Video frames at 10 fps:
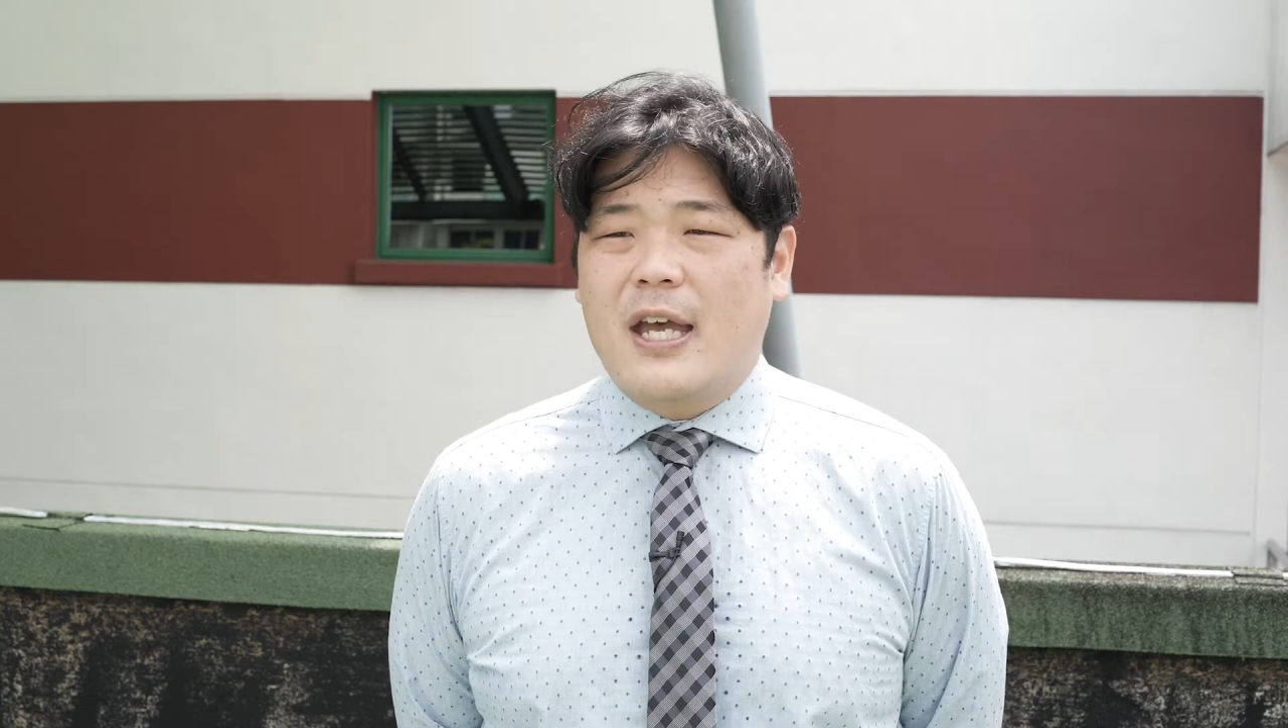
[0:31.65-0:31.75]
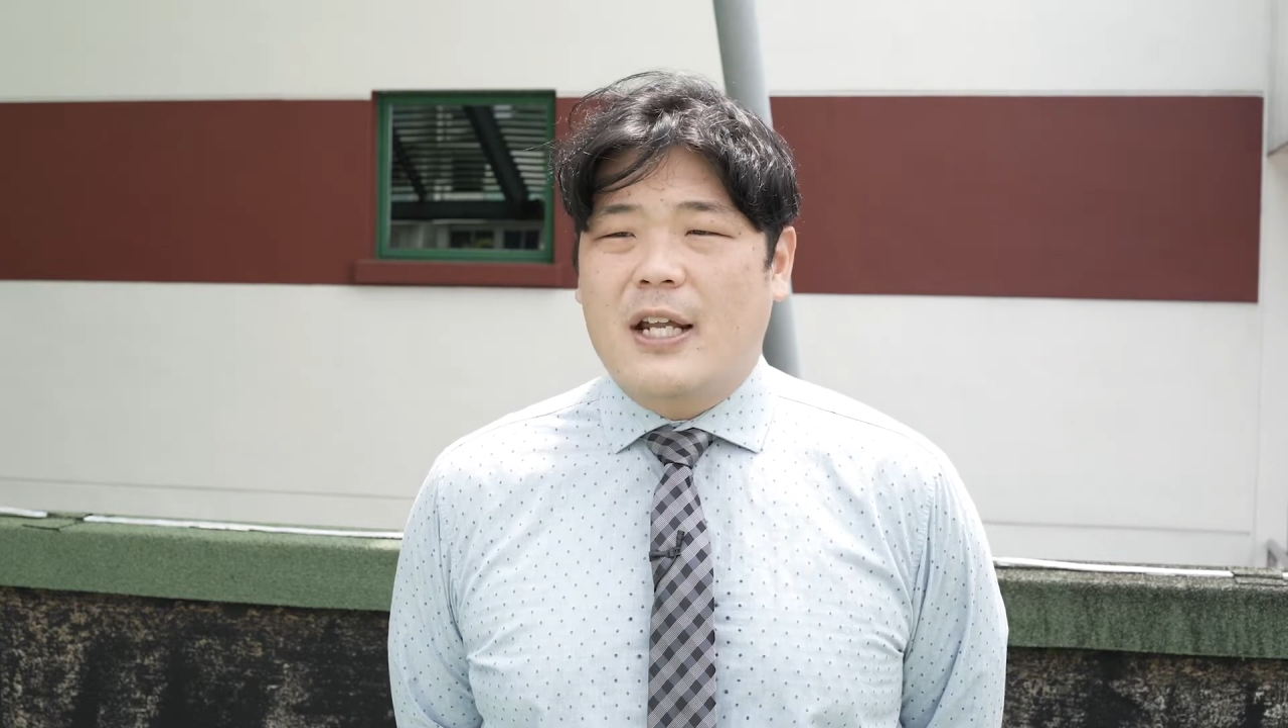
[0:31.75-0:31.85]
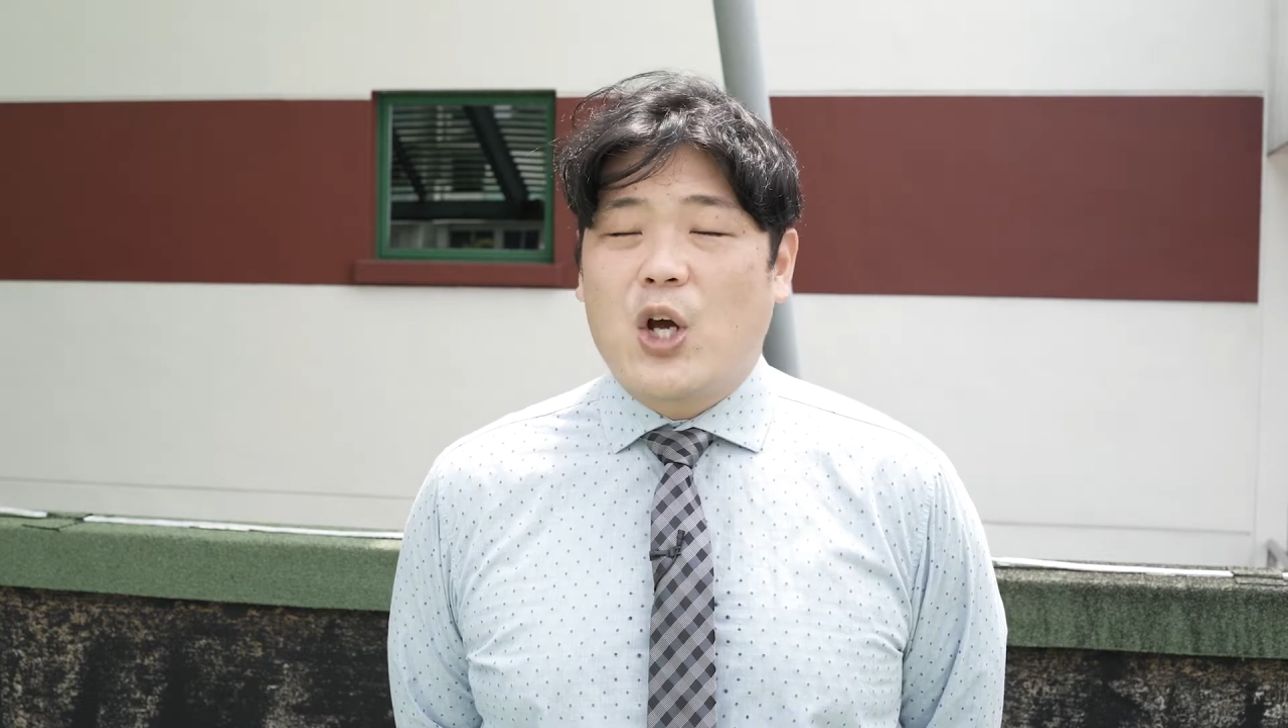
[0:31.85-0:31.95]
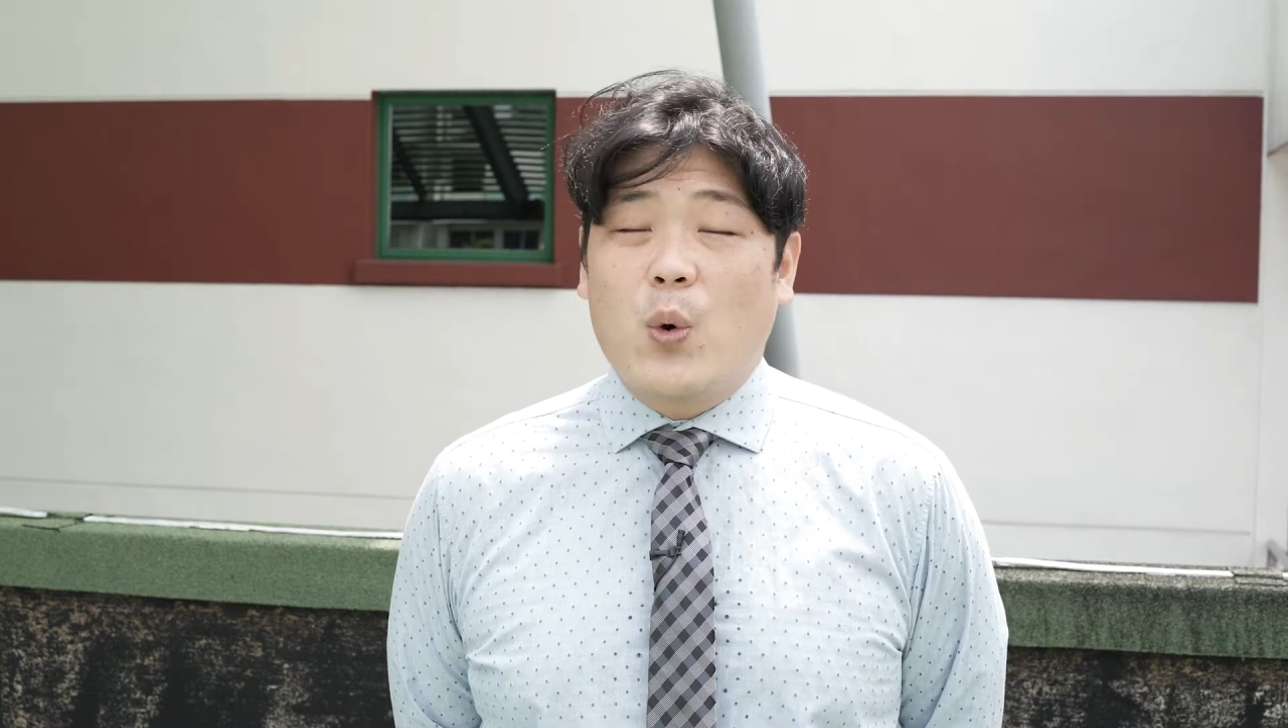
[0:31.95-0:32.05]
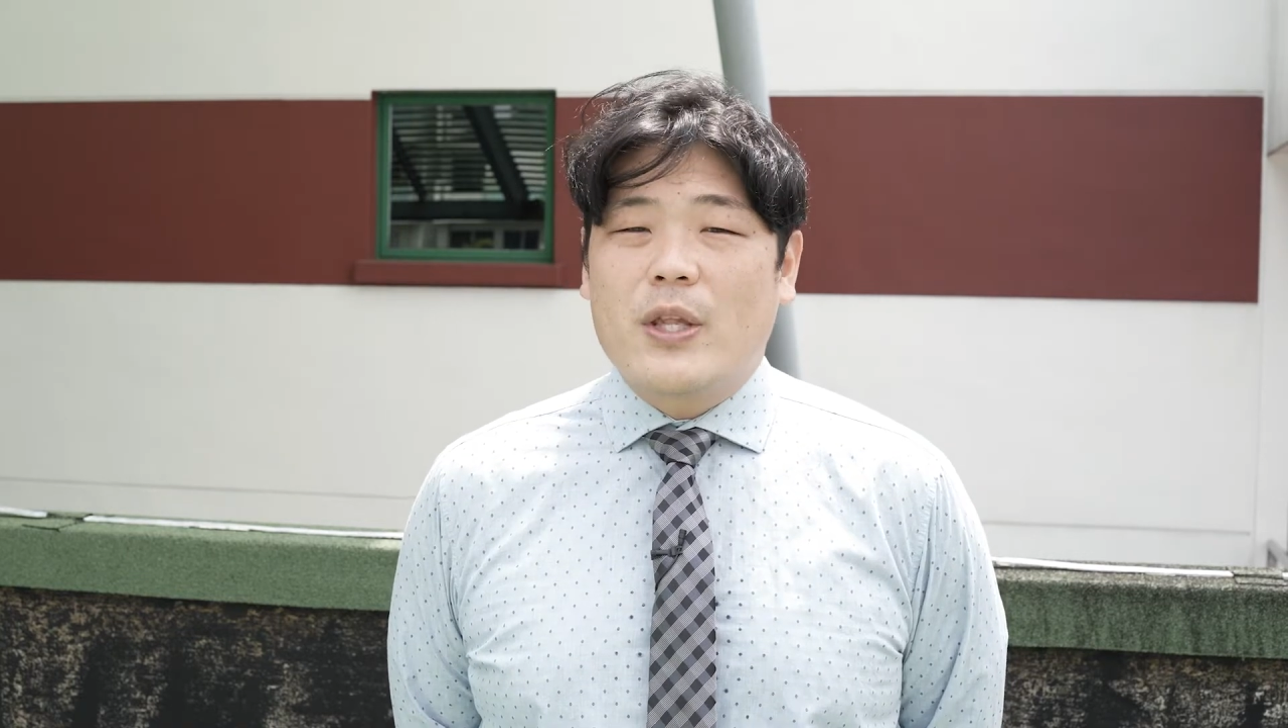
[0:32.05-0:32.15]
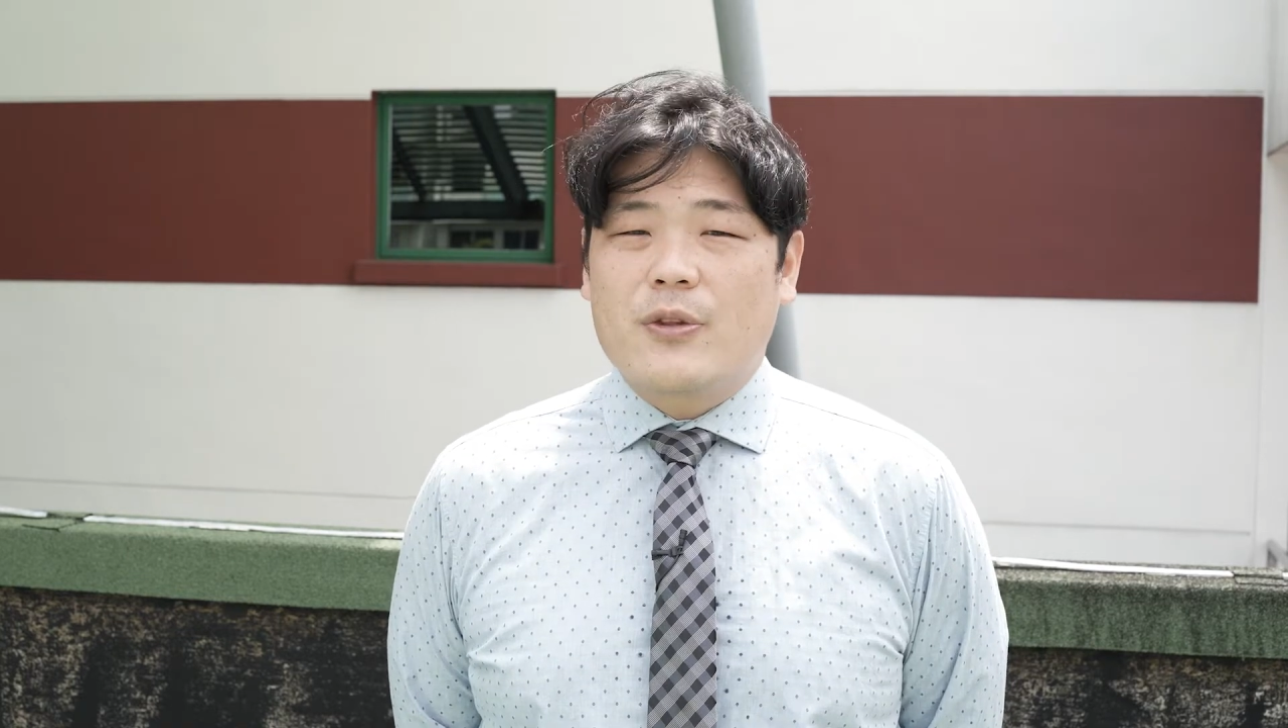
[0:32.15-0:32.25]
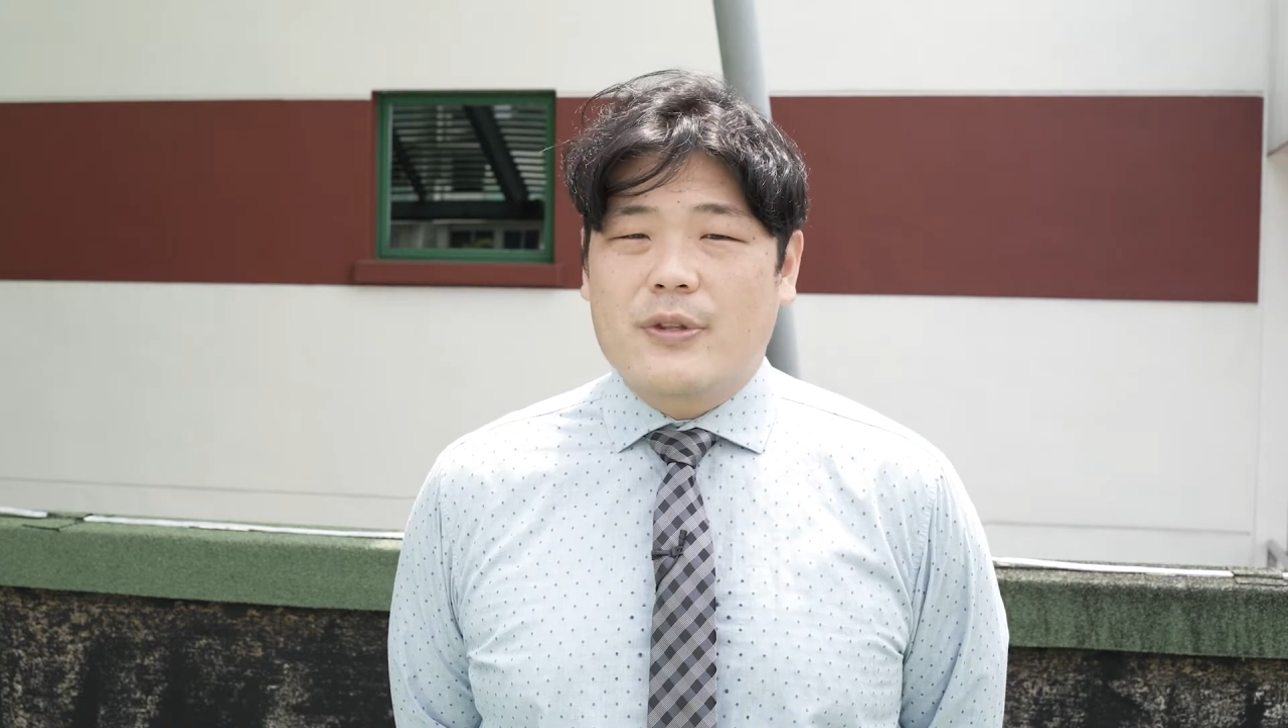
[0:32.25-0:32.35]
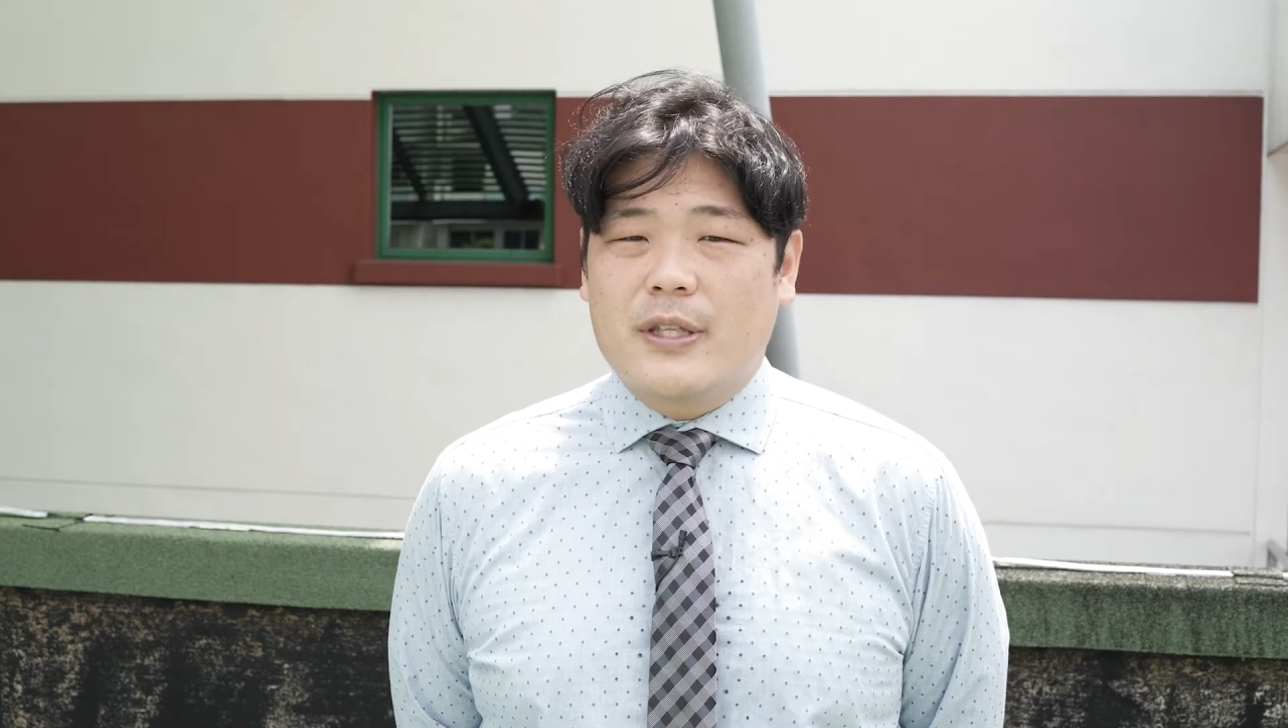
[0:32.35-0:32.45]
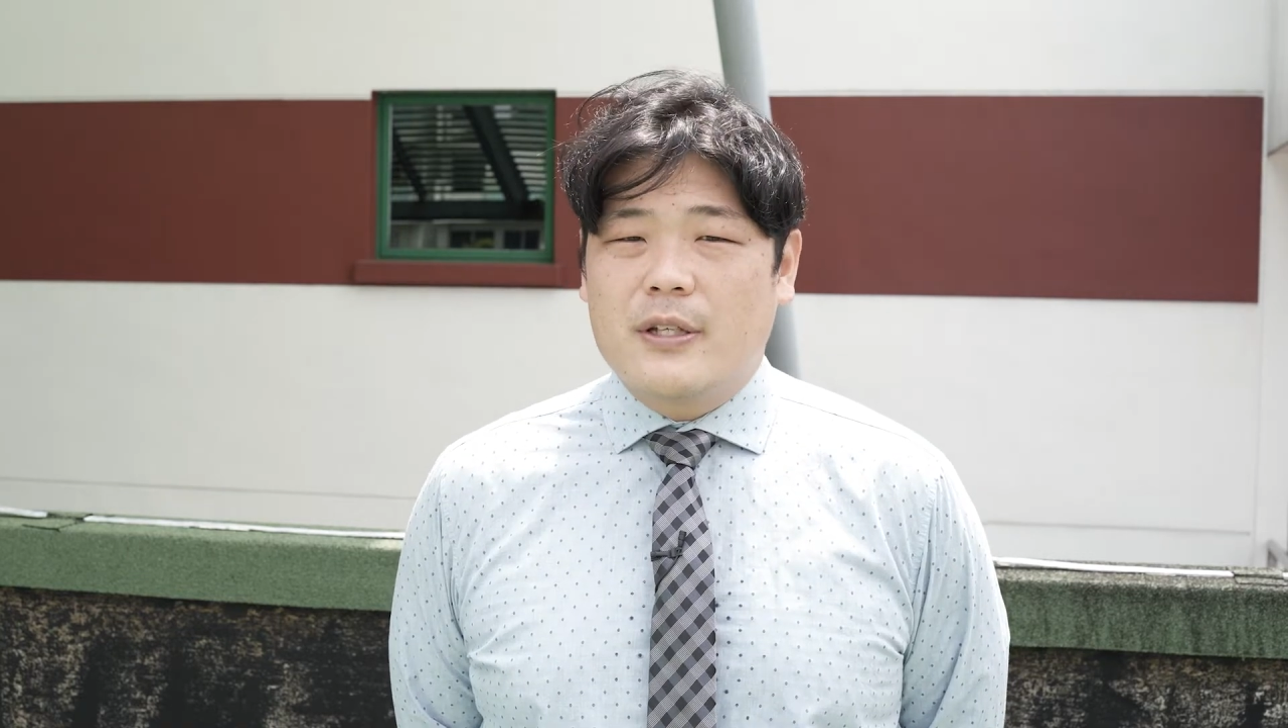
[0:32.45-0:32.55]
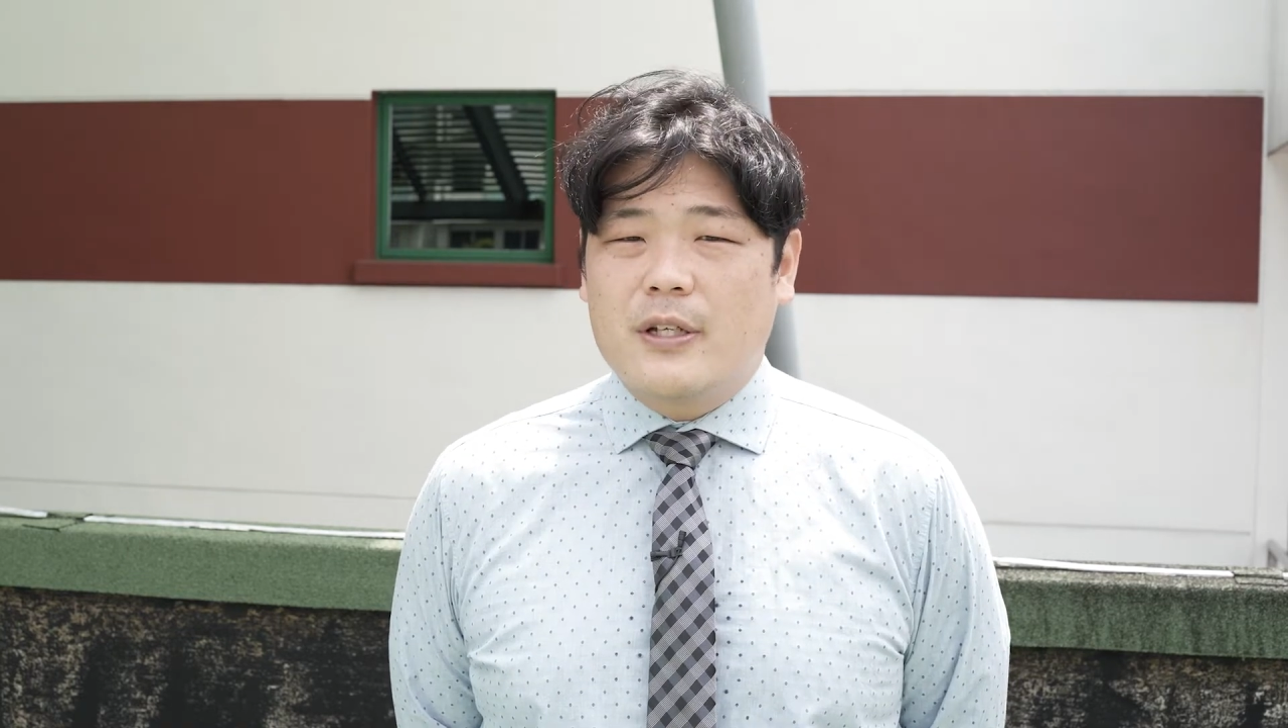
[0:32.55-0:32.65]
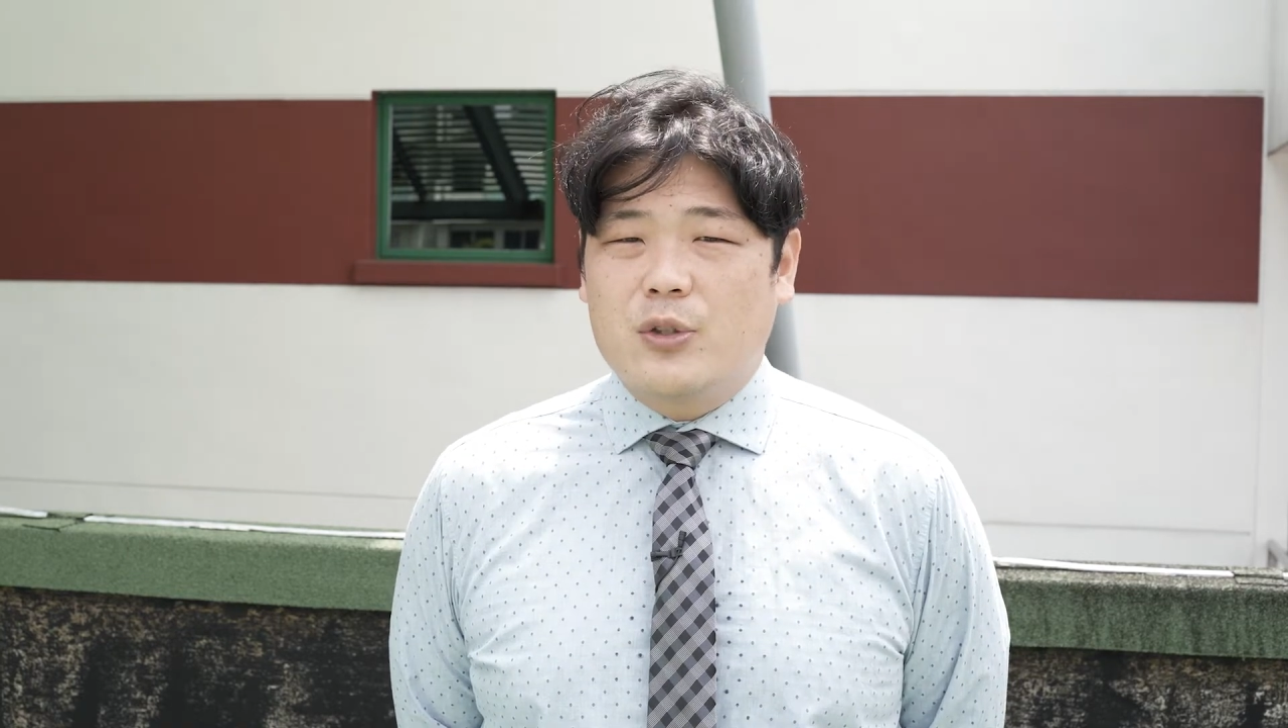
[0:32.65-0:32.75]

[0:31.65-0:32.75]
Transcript: and going through the